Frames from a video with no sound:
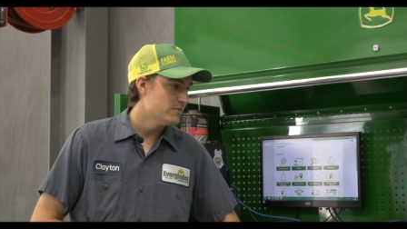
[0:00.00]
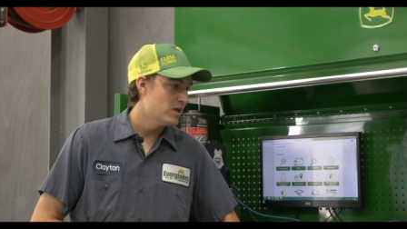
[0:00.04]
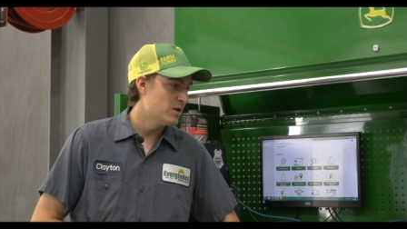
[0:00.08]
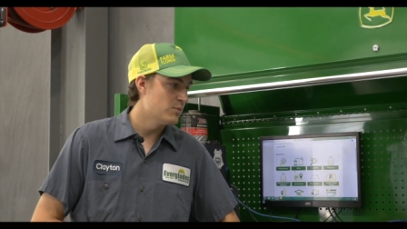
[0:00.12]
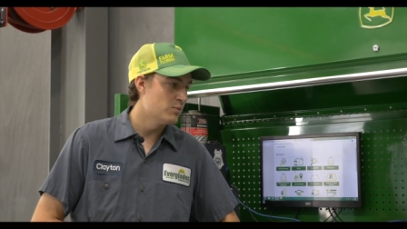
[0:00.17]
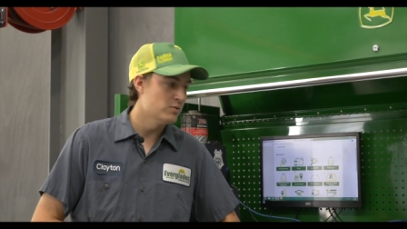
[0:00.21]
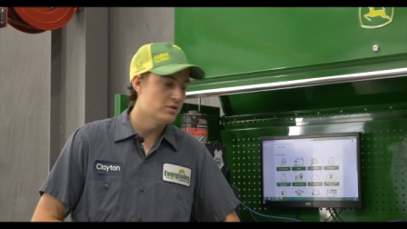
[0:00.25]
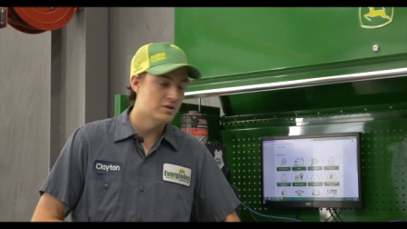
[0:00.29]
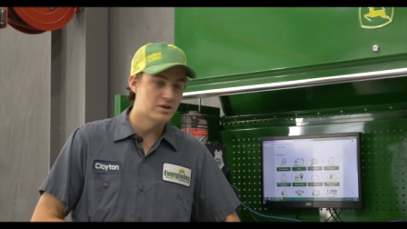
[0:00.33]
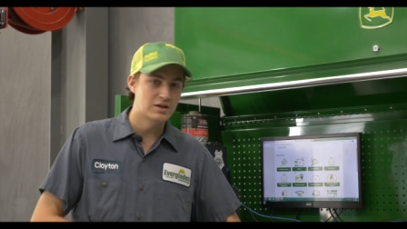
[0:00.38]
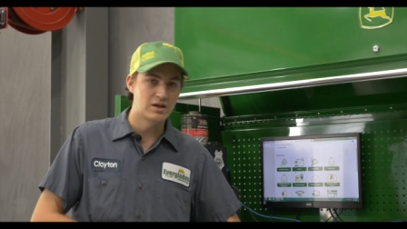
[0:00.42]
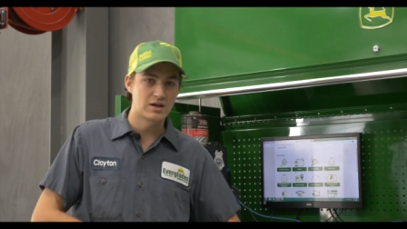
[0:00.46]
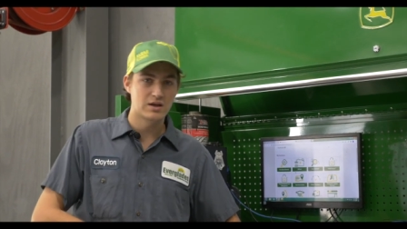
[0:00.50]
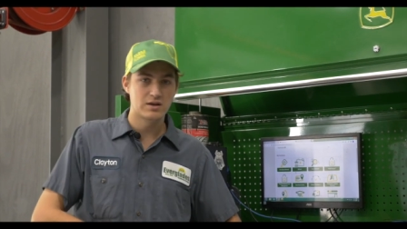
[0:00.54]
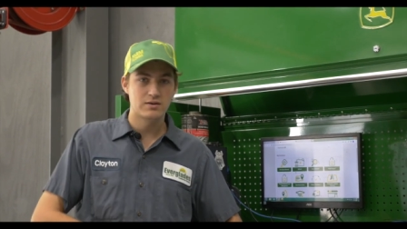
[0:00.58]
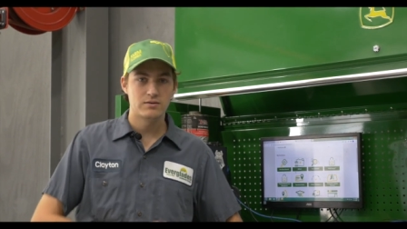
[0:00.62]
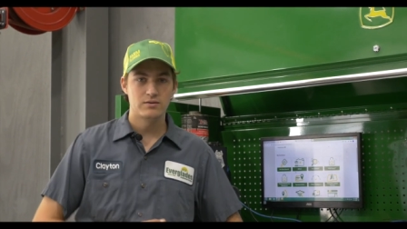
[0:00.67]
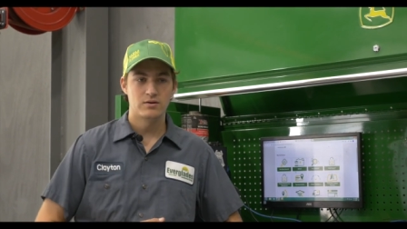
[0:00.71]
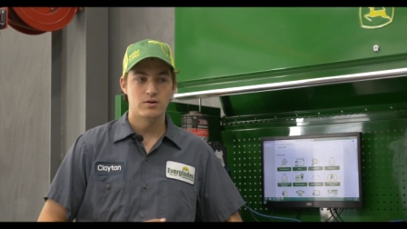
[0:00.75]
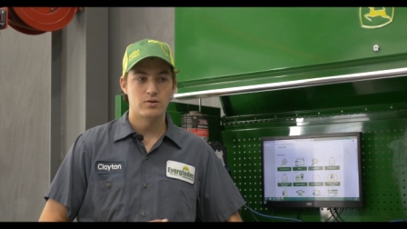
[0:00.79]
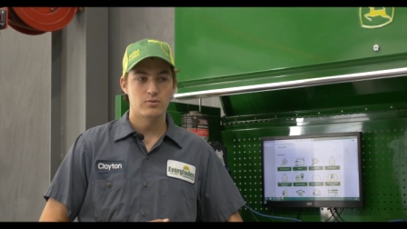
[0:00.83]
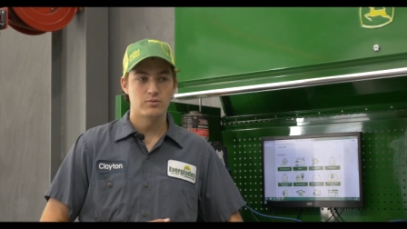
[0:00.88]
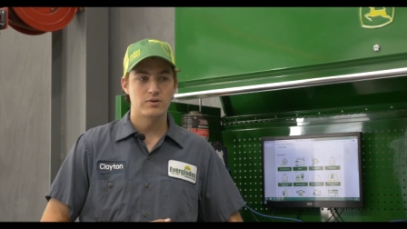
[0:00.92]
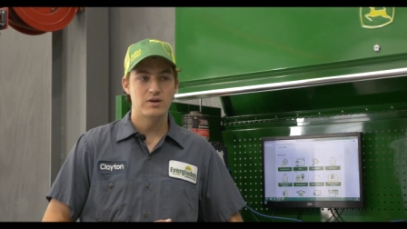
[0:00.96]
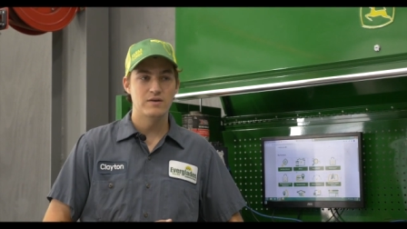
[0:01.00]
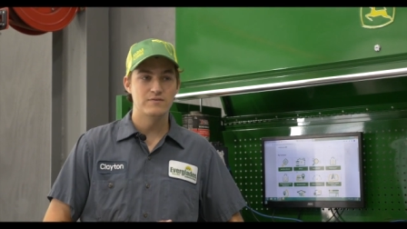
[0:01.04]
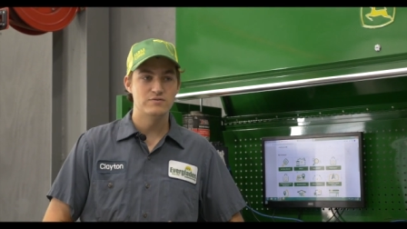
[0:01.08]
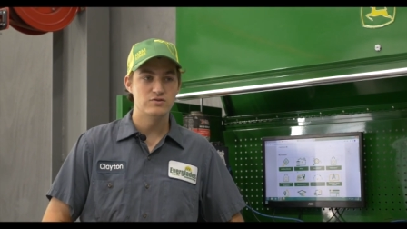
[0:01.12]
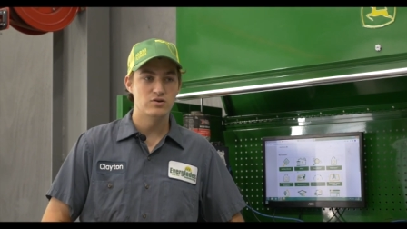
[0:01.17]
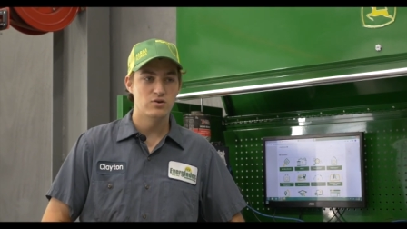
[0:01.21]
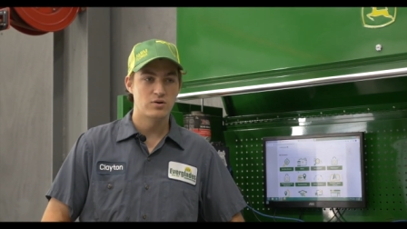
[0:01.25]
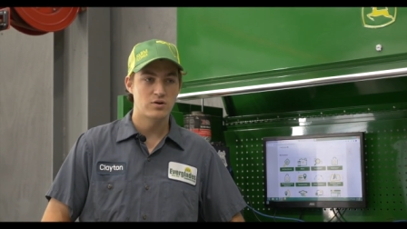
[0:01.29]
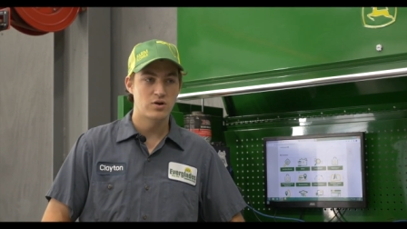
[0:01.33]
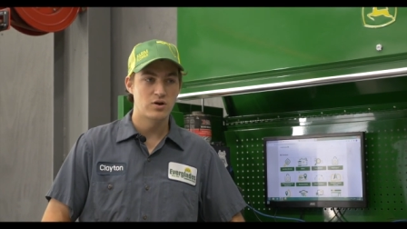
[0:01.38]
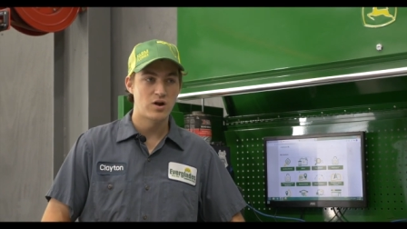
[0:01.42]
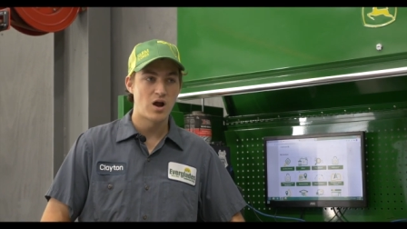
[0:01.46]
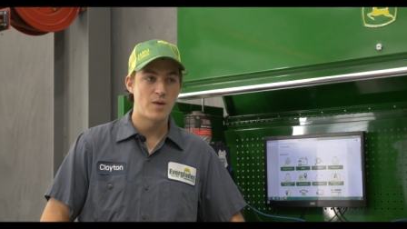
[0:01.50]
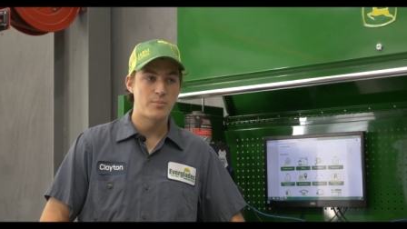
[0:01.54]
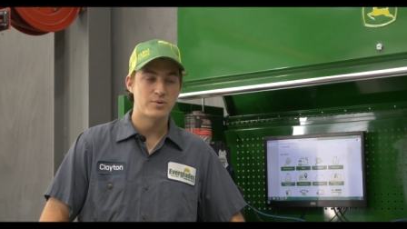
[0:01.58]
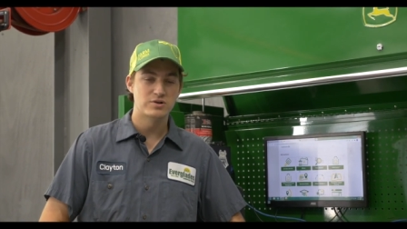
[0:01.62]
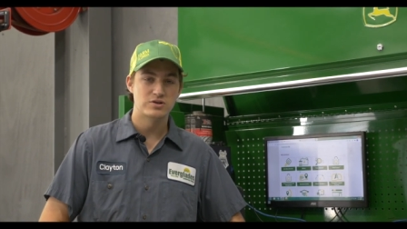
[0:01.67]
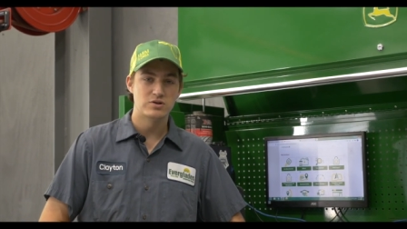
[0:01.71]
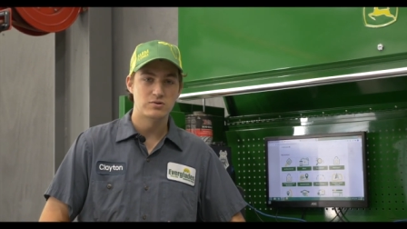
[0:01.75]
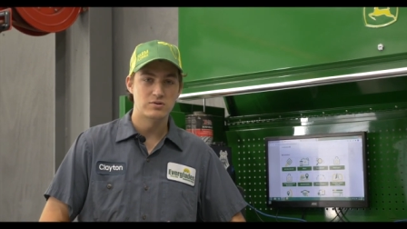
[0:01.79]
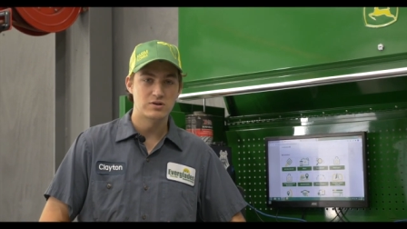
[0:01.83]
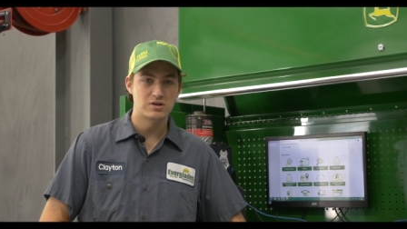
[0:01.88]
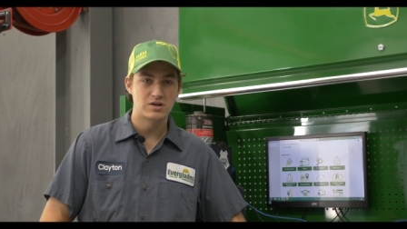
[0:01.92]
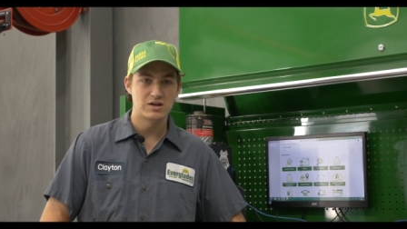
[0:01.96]
it really, you know, gives you a good
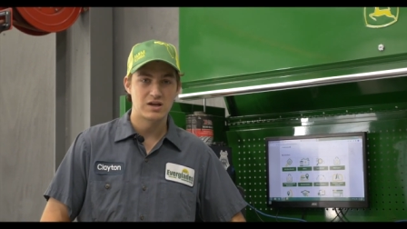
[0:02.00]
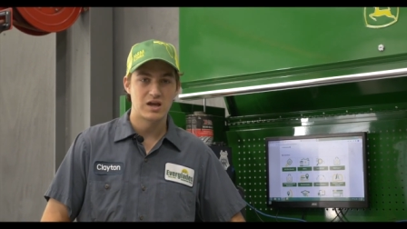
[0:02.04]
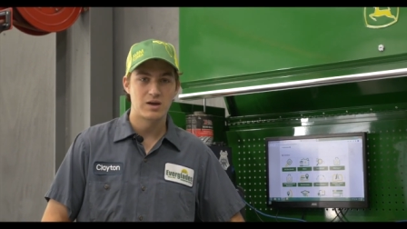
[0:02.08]
opportunity to